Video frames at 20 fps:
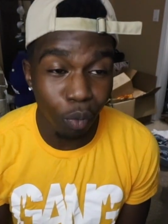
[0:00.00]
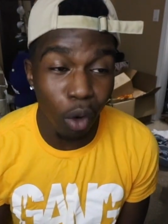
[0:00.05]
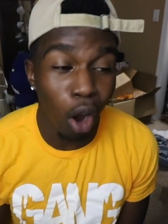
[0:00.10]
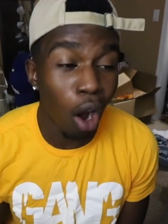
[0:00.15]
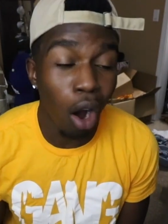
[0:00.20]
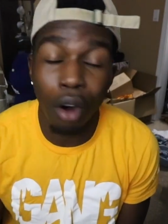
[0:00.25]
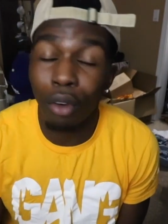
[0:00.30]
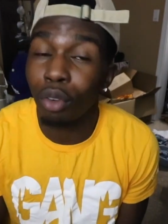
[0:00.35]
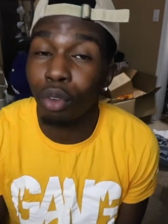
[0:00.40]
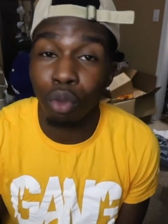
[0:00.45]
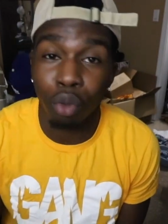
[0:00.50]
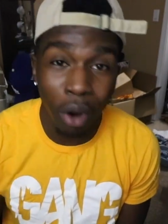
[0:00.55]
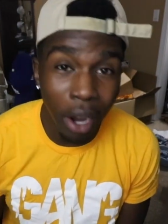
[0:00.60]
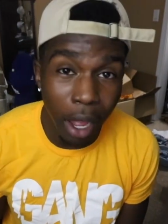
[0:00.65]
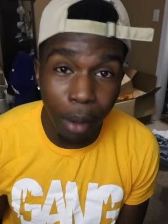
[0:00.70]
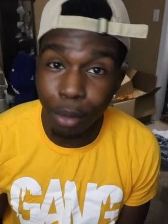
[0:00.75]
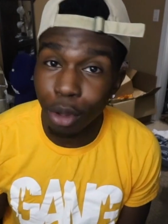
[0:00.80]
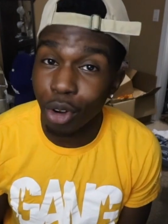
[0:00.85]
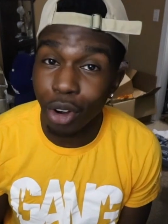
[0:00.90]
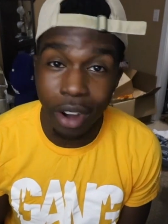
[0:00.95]
off
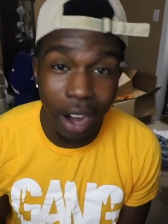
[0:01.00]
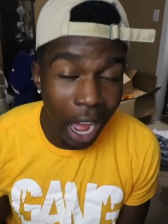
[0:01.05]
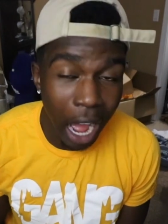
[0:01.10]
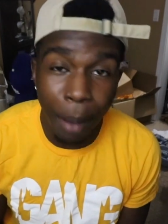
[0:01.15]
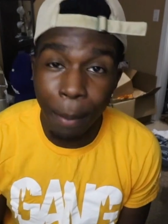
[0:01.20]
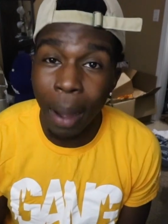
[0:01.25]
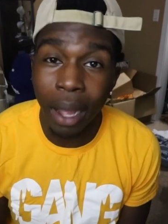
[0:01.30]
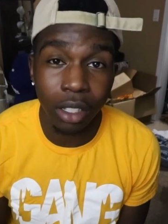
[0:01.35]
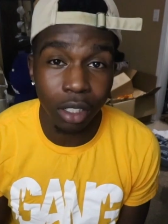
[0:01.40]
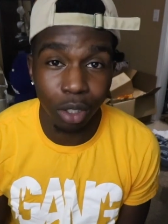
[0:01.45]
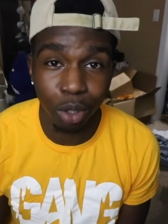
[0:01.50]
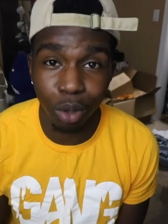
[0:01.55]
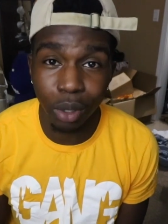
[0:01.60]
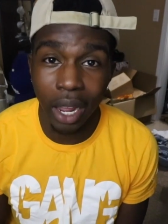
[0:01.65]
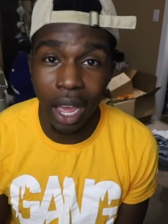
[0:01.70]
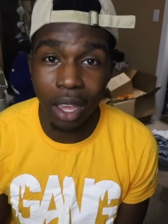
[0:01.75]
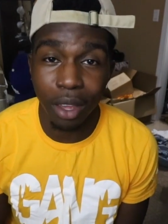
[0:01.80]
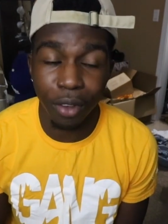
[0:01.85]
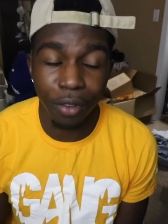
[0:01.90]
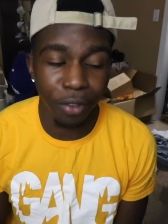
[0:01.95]
rip. You're not about to do
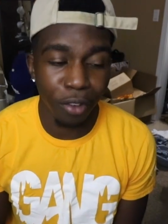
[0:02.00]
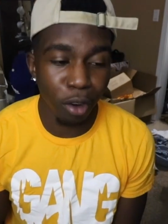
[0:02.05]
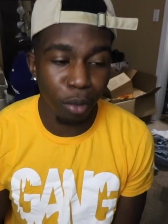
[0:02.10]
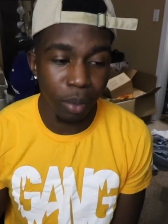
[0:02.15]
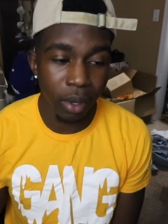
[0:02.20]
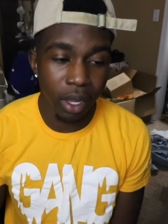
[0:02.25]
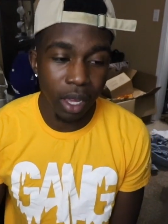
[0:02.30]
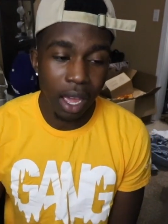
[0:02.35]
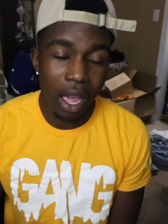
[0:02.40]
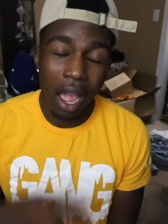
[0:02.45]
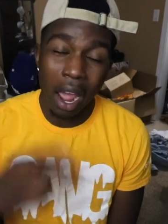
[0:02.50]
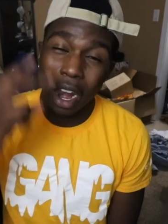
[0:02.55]
that, you feel me?